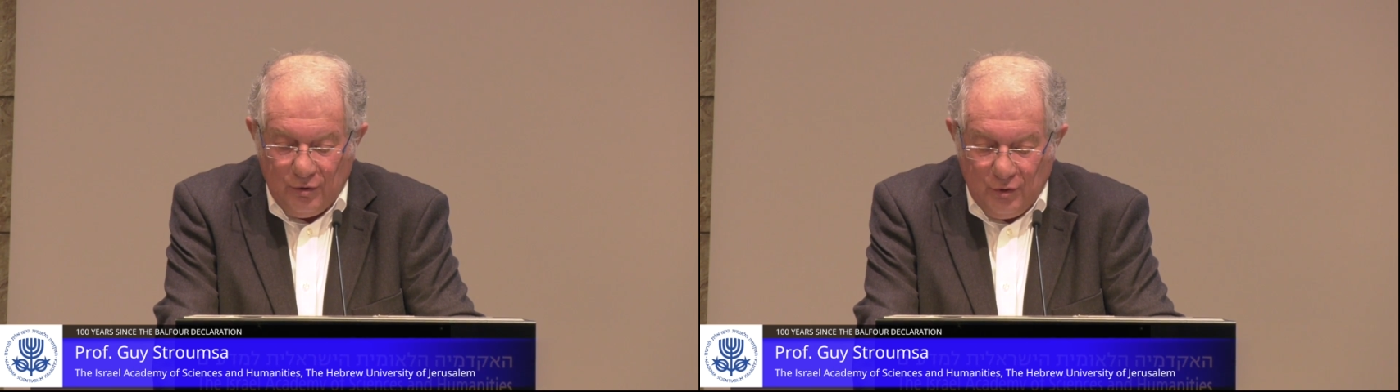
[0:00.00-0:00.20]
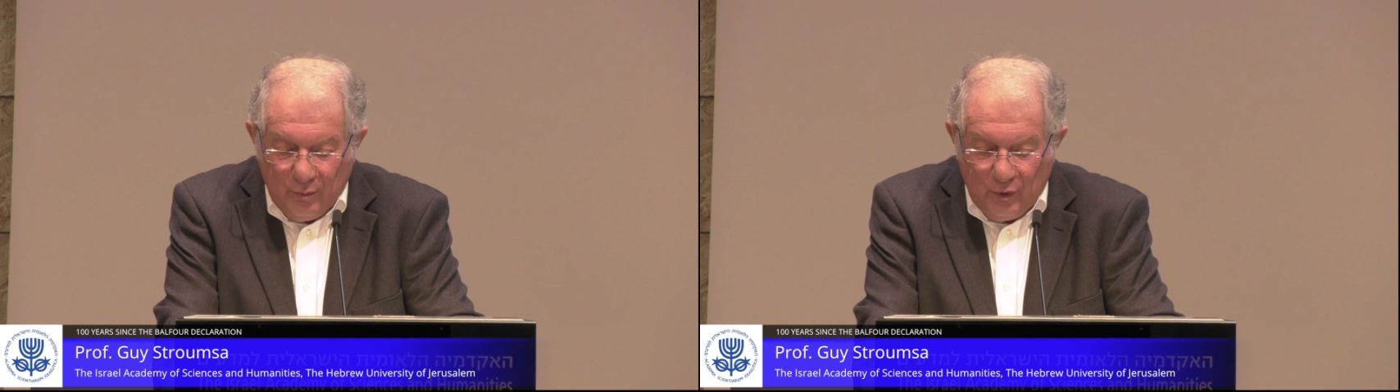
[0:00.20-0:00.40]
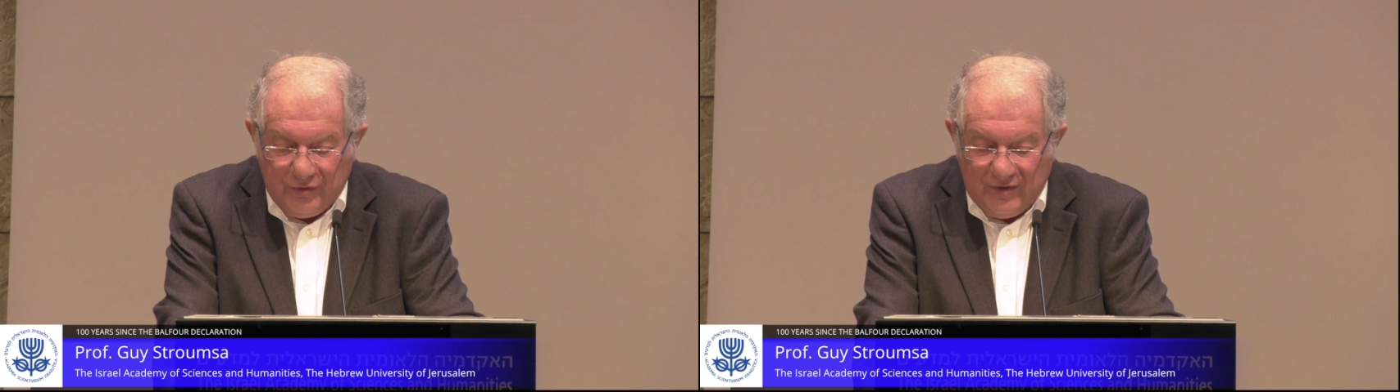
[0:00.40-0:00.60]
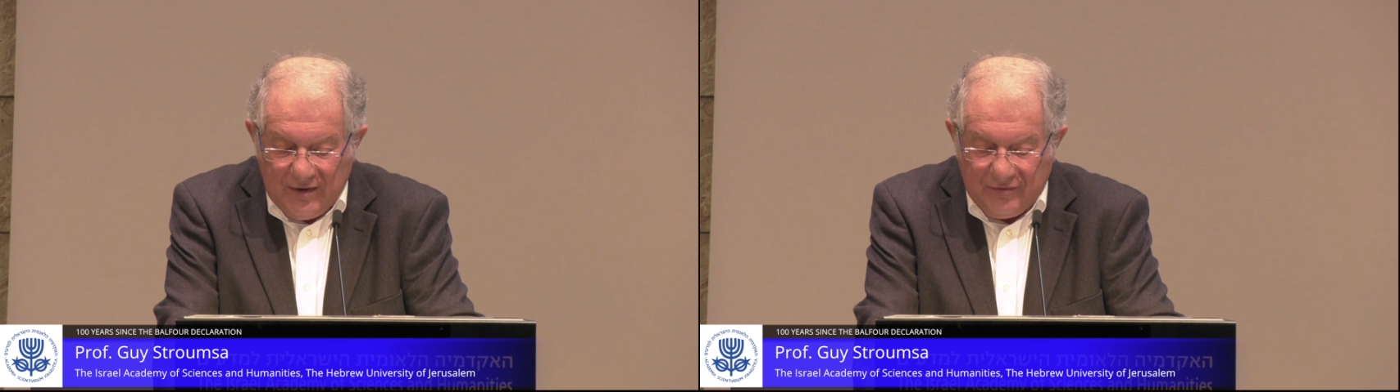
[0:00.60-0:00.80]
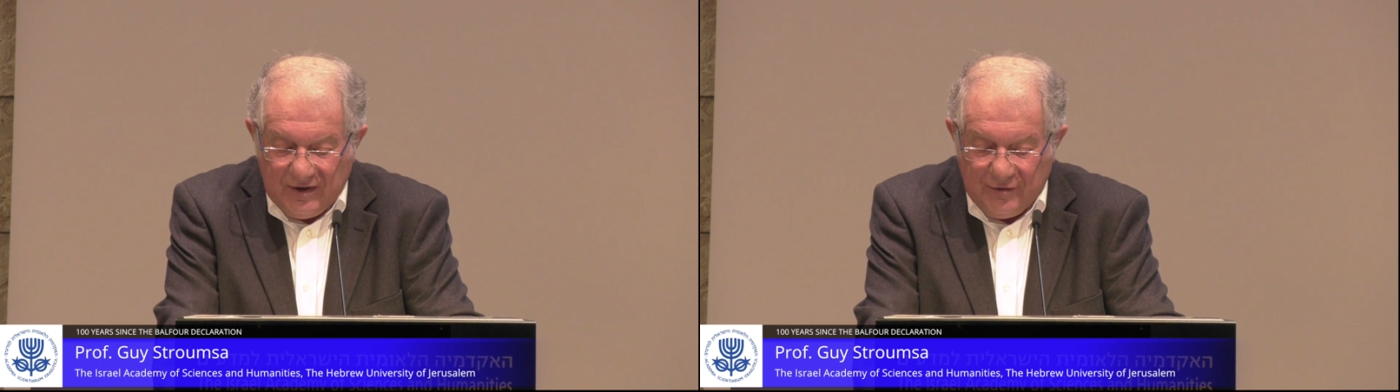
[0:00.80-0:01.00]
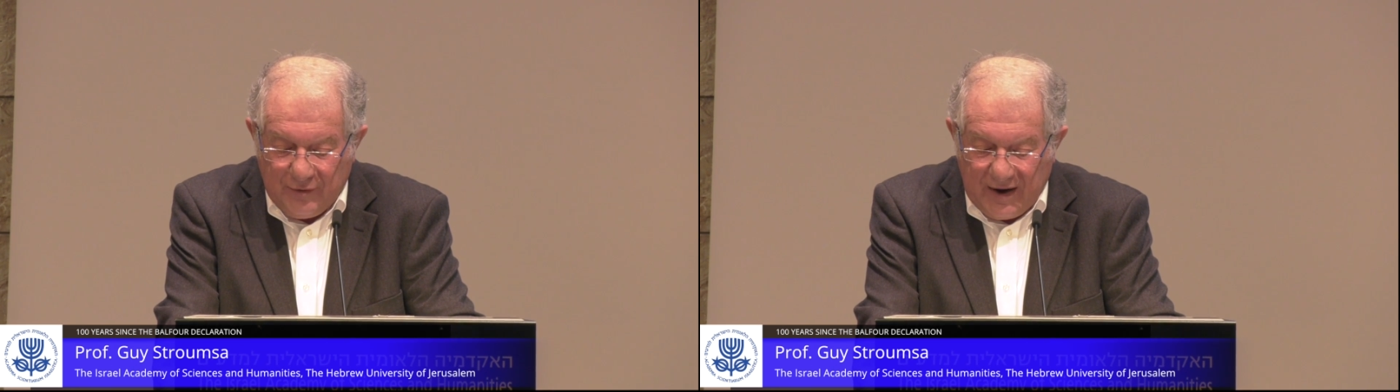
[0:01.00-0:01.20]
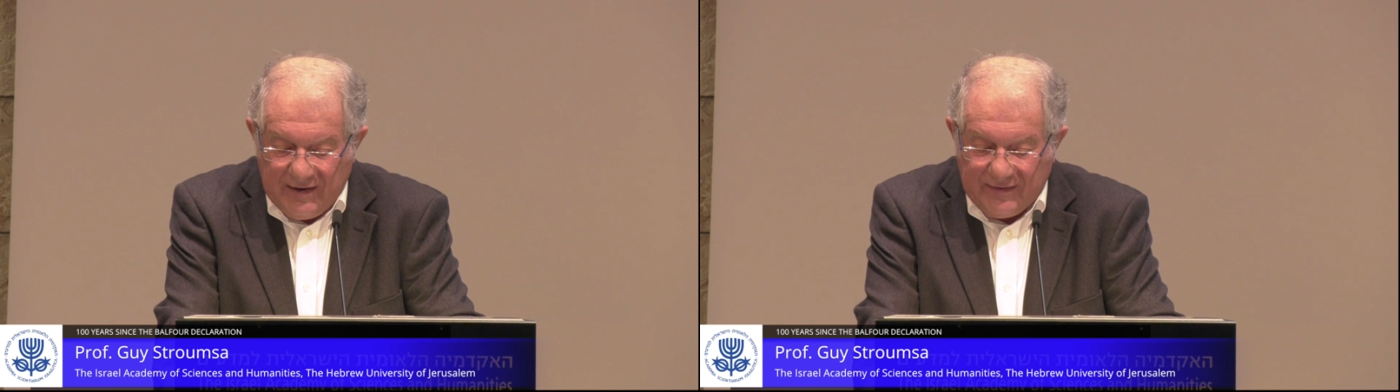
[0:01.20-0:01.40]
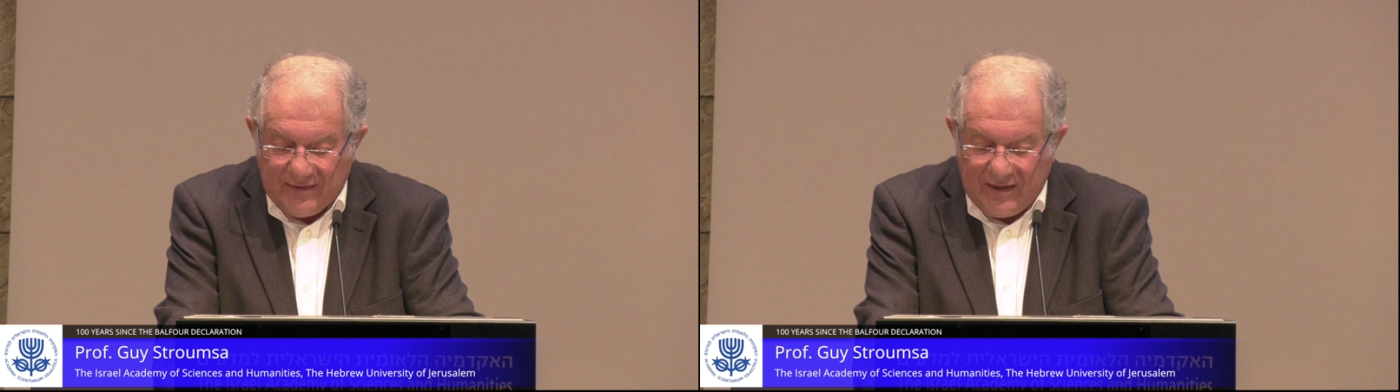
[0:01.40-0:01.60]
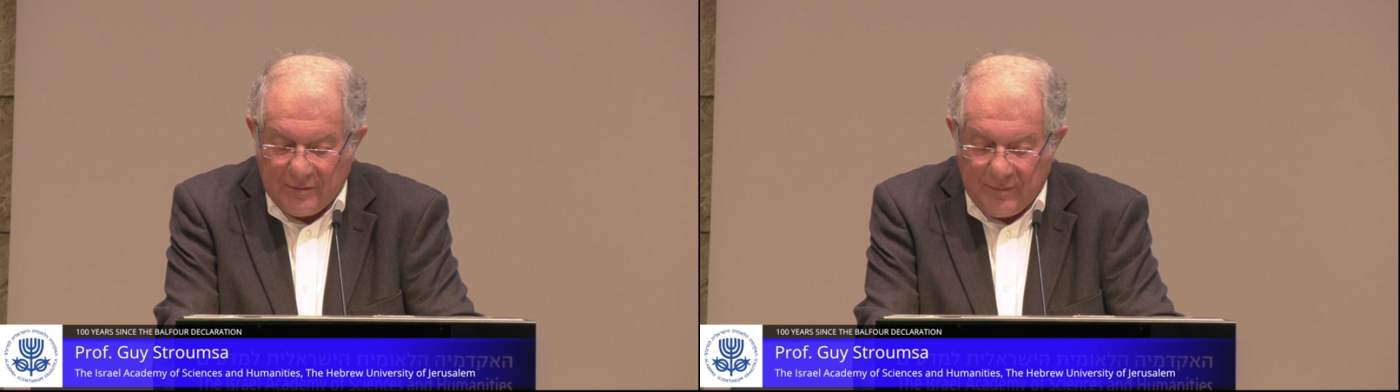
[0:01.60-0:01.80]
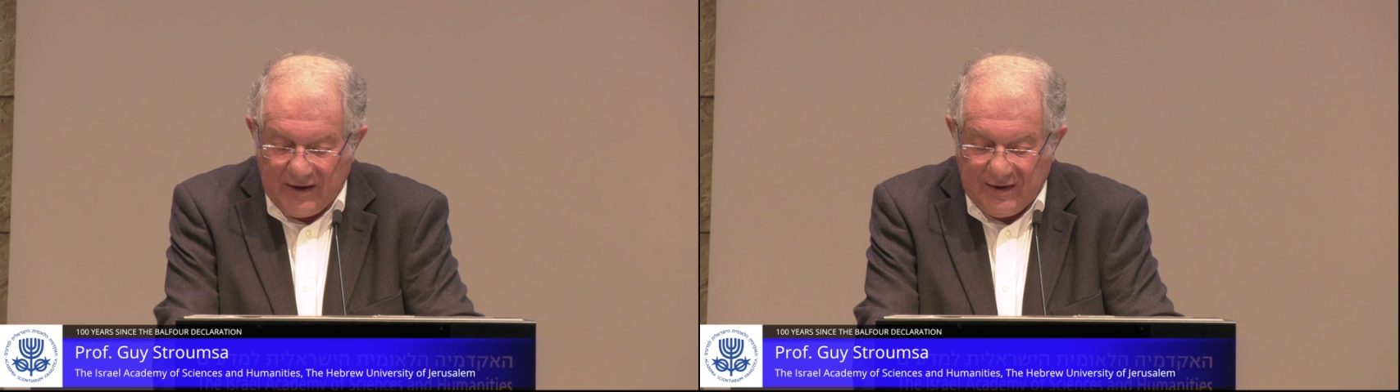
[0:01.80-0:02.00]
the most gifted race
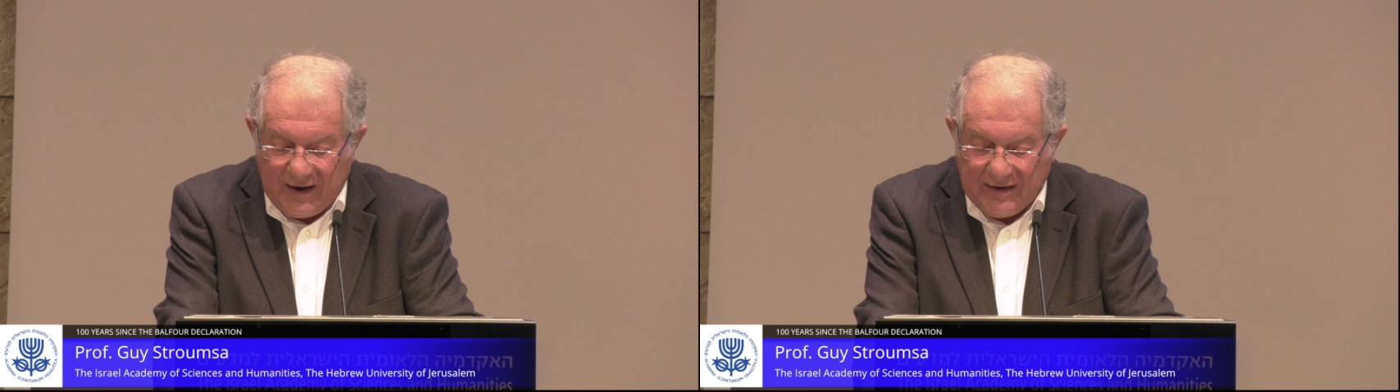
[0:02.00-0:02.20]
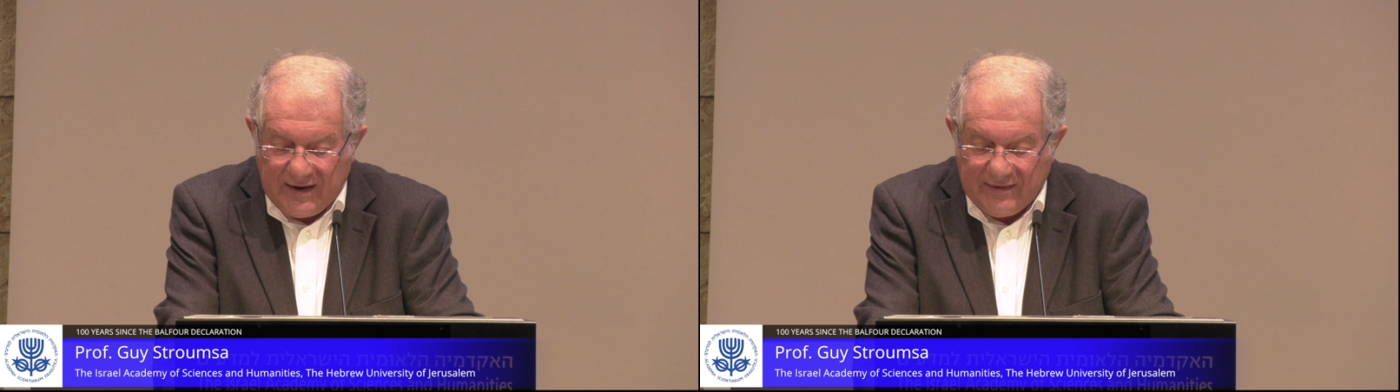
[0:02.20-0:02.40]
that mankind